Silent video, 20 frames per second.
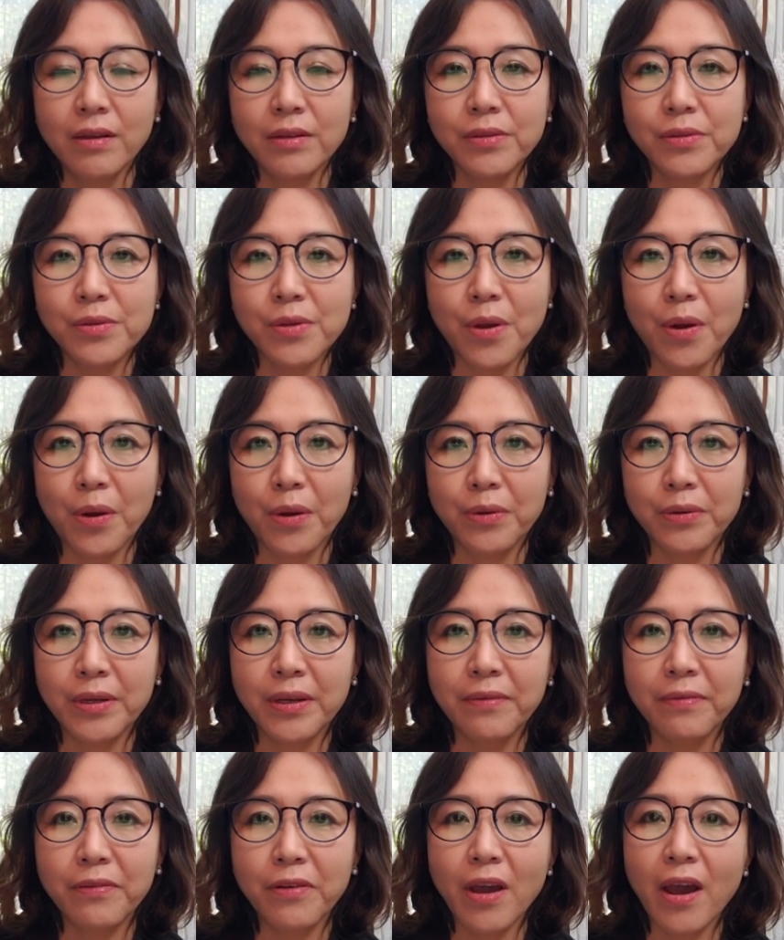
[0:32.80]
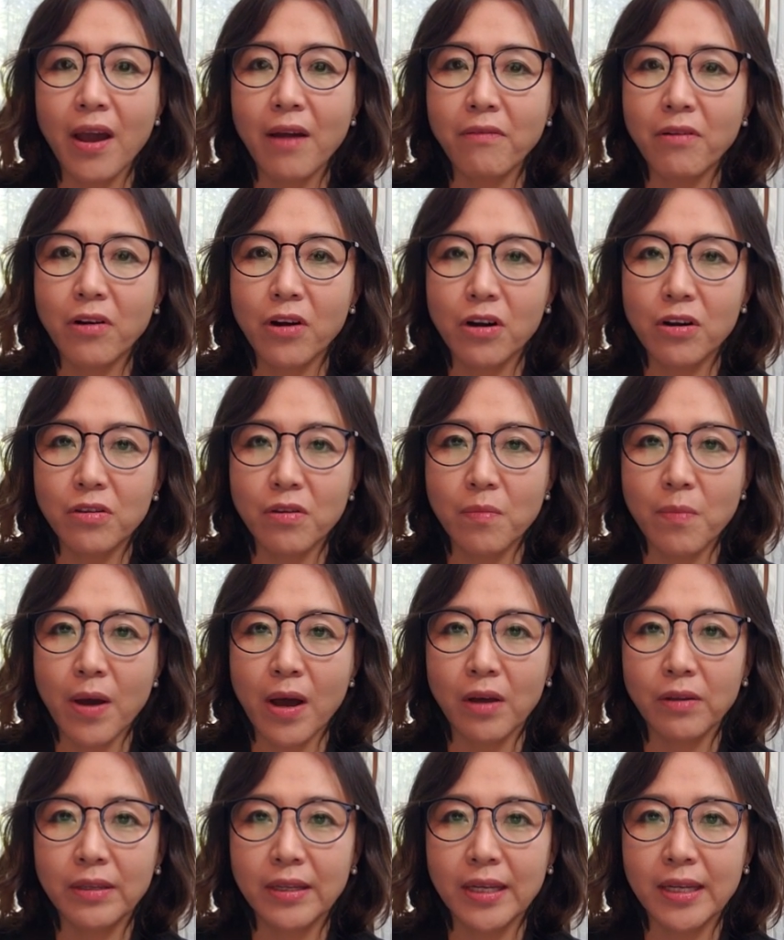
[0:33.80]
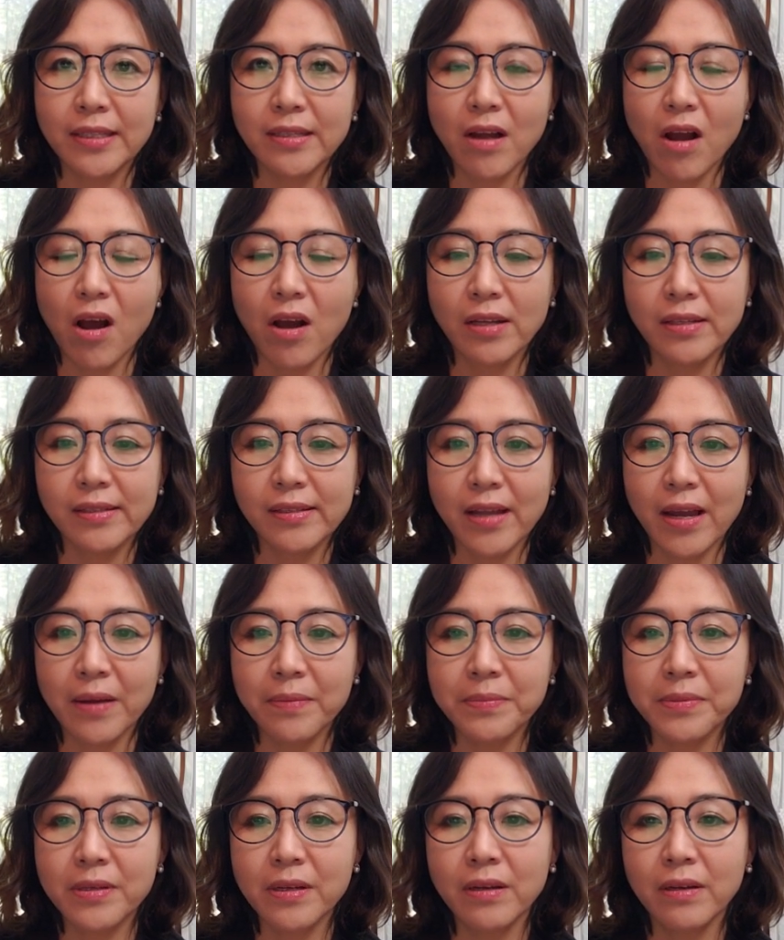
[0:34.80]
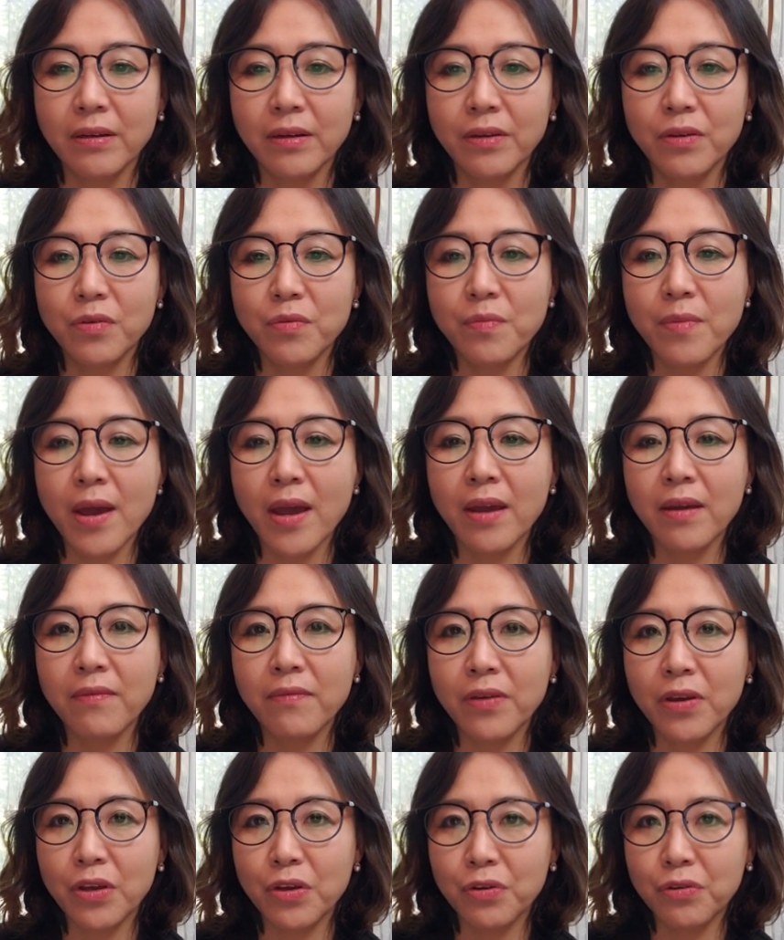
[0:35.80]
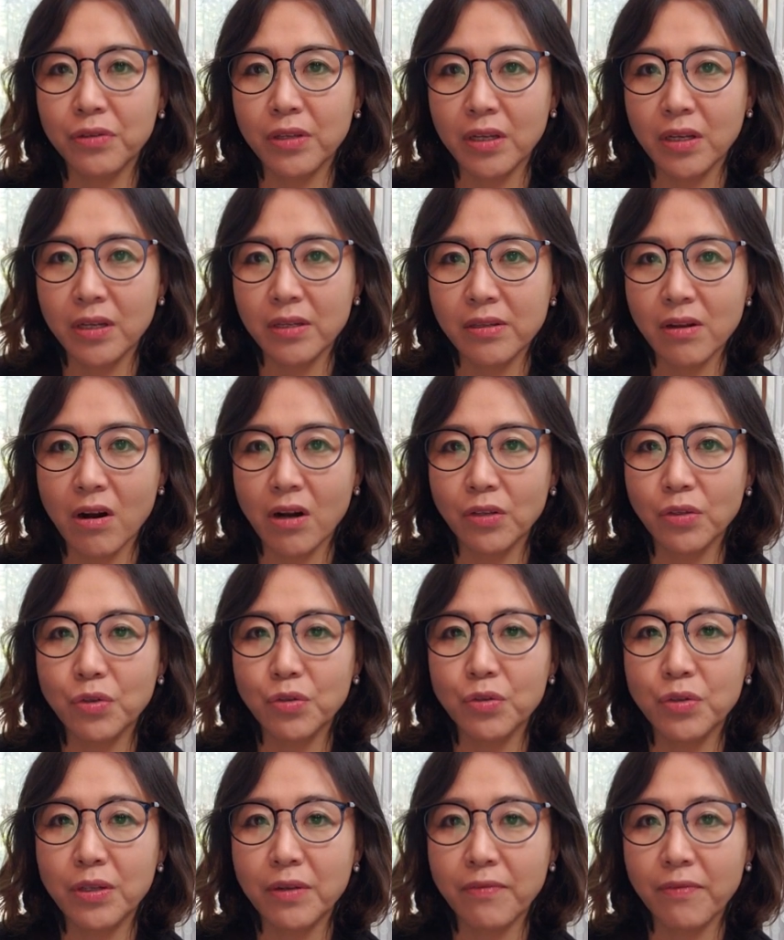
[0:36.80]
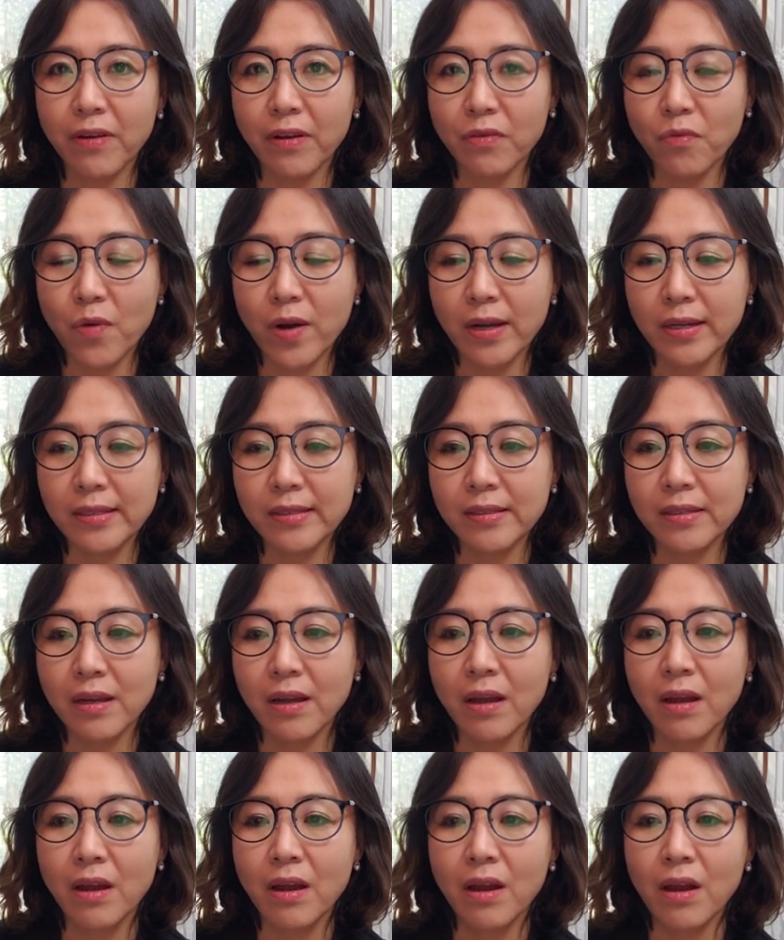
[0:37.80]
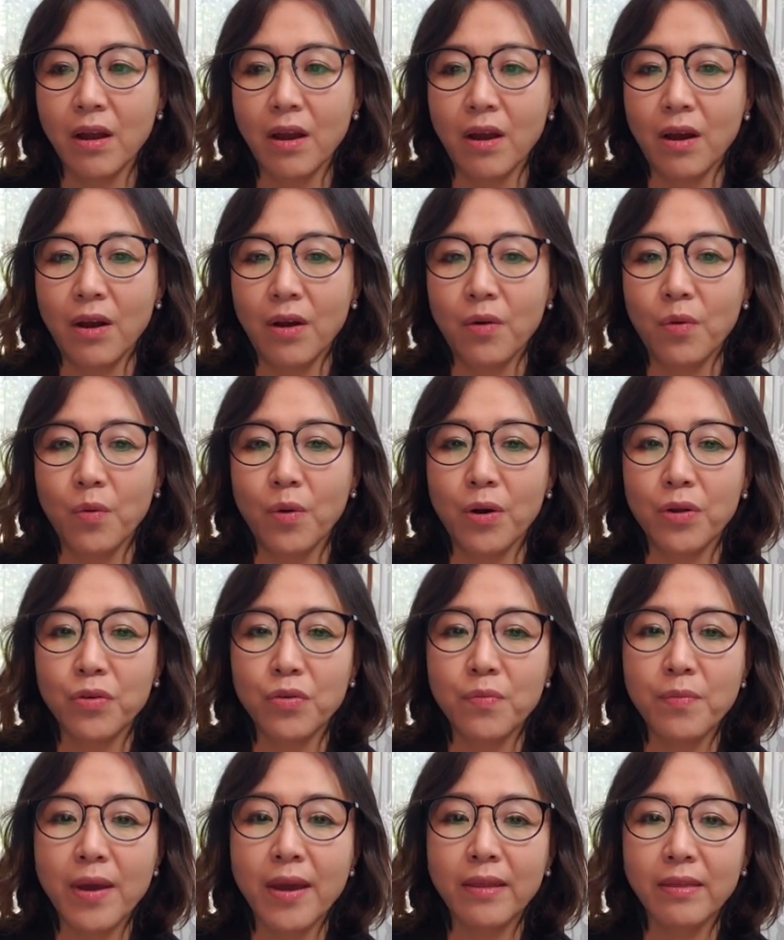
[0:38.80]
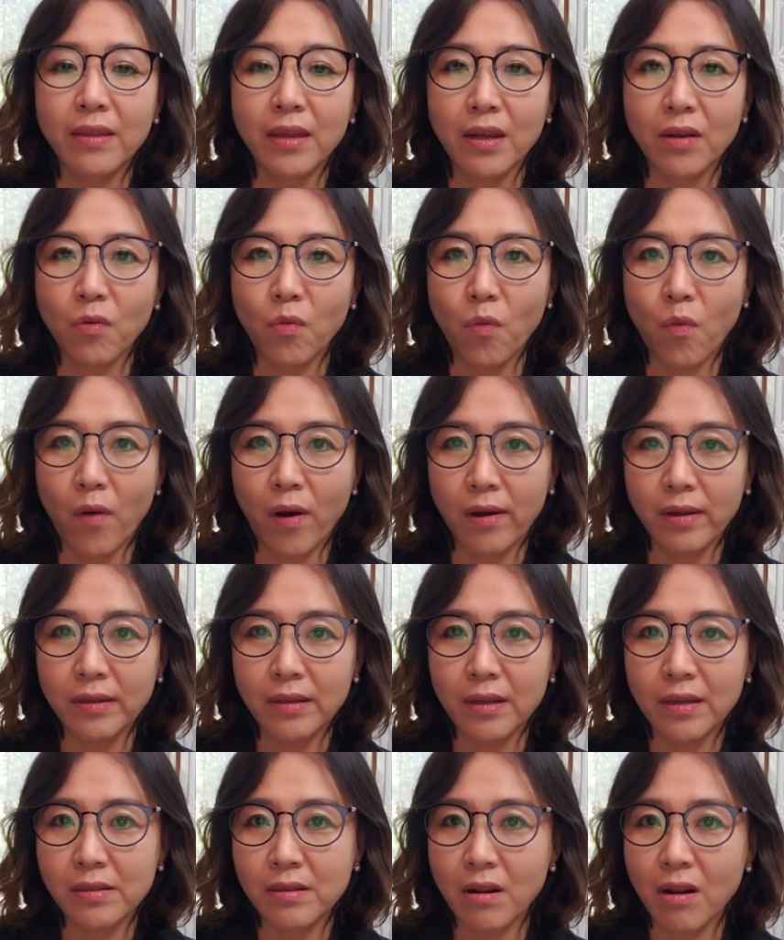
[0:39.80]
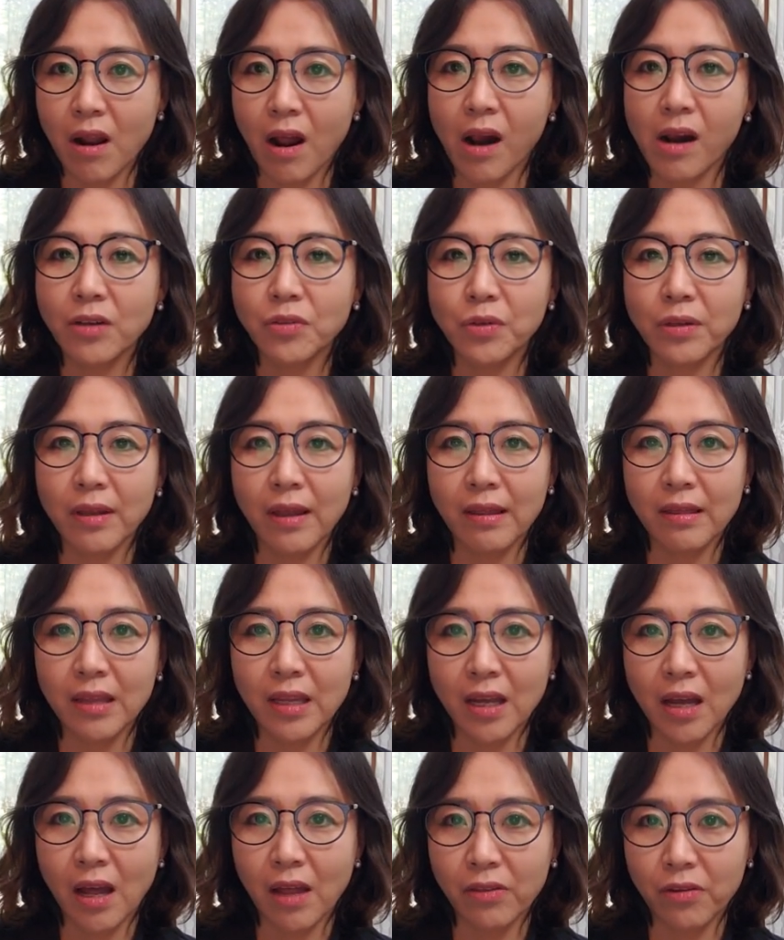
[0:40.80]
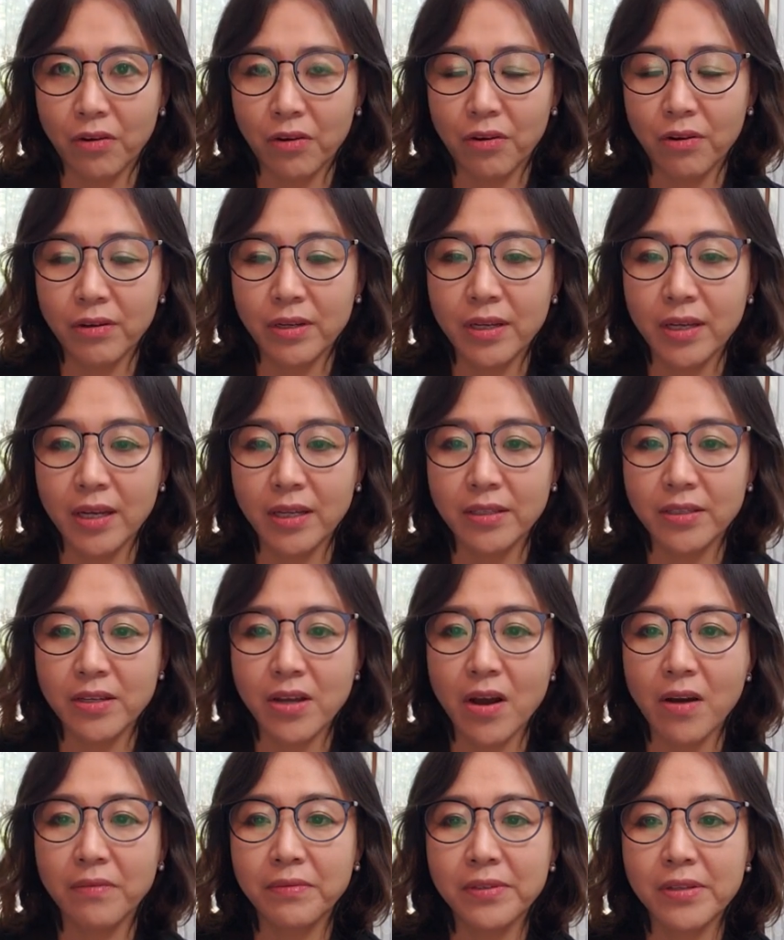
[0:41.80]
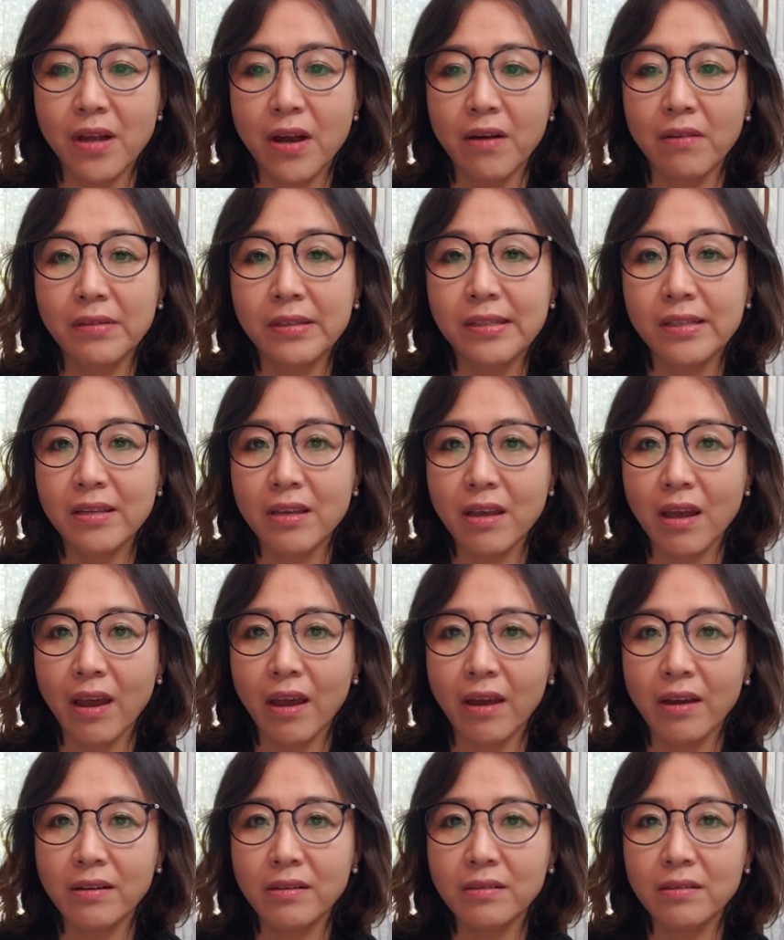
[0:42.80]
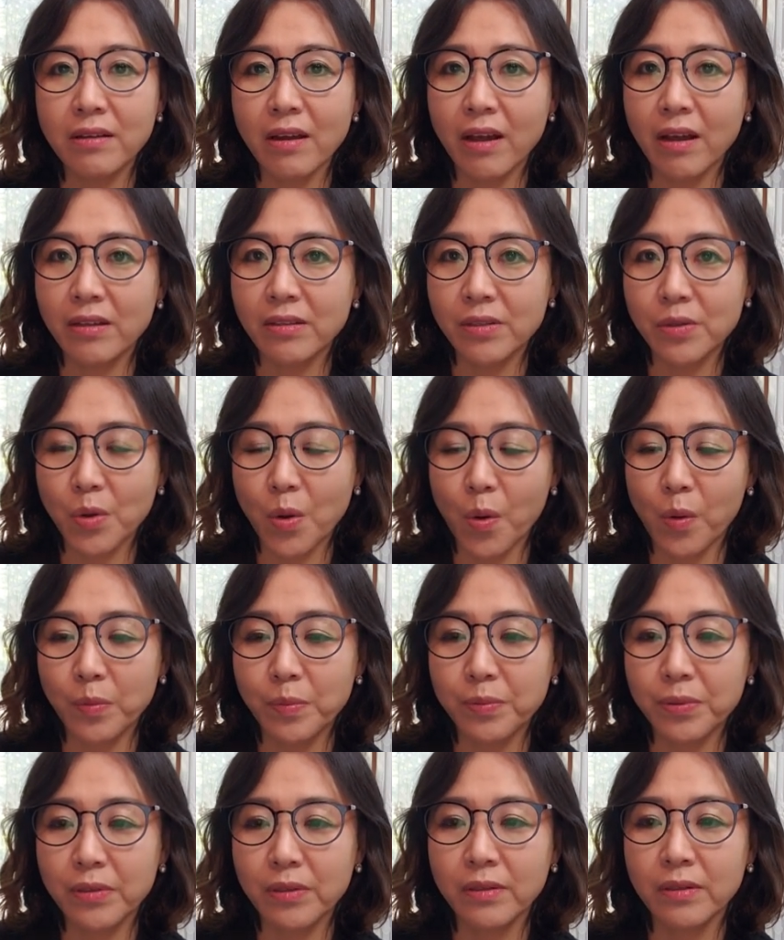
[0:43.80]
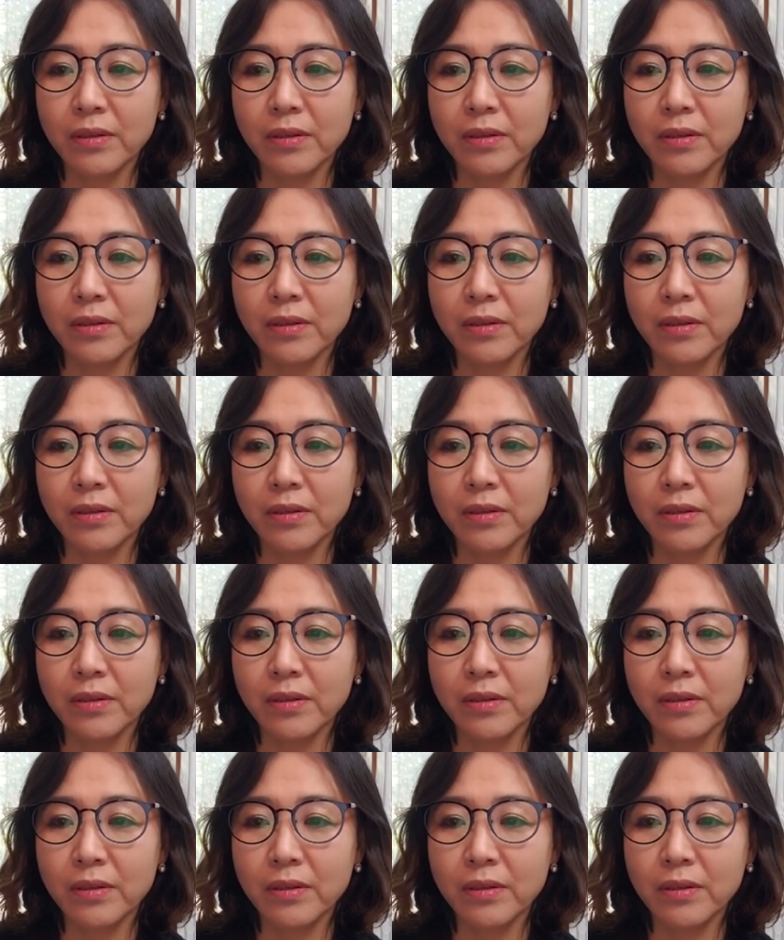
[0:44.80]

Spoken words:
So if you have heard about these concepts, you may view these are two different ones, or you may think one is larger than the other in terms of scale and scope.